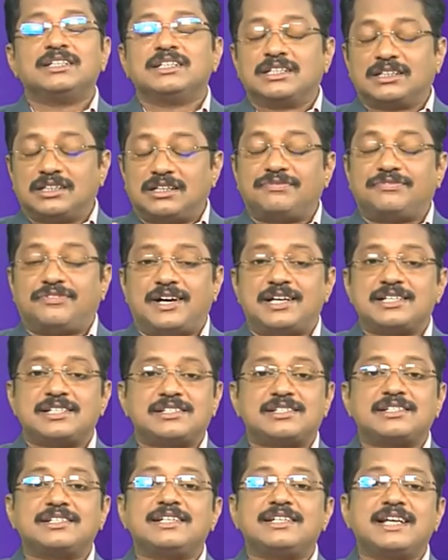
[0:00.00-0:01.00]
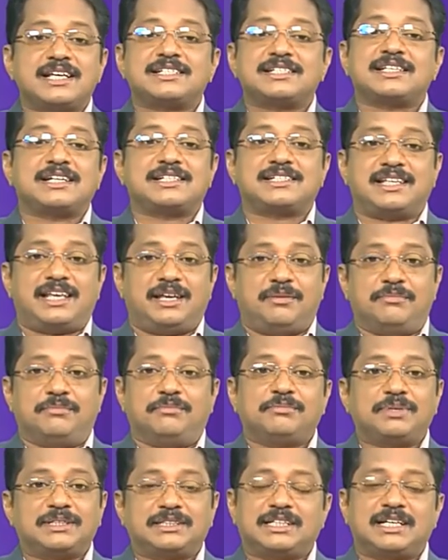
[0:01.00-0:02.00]
the first days are same,
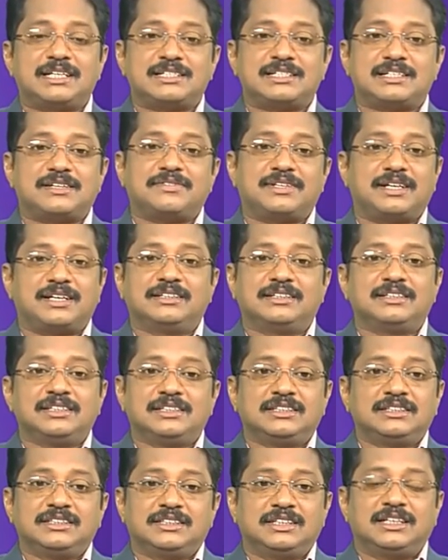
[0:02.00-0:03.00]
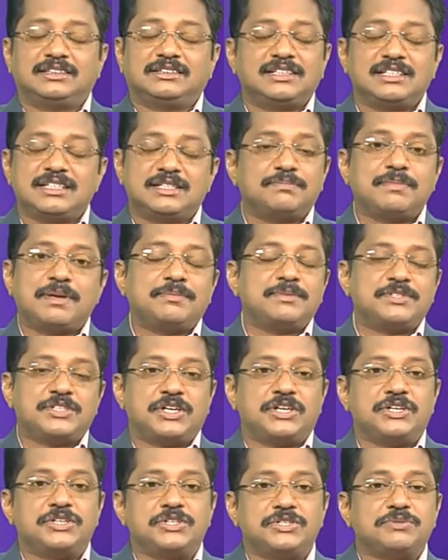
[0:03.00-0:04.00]
but the rest of the things may
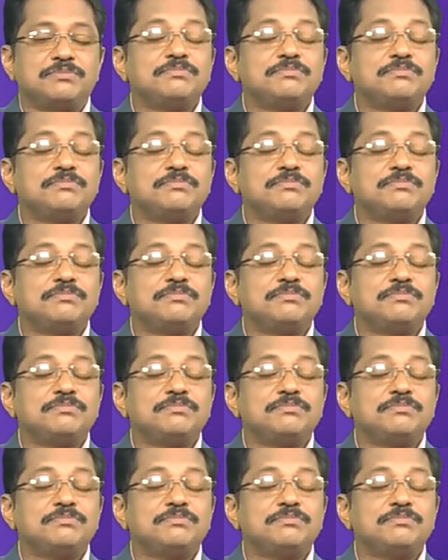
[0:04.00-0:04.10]
change.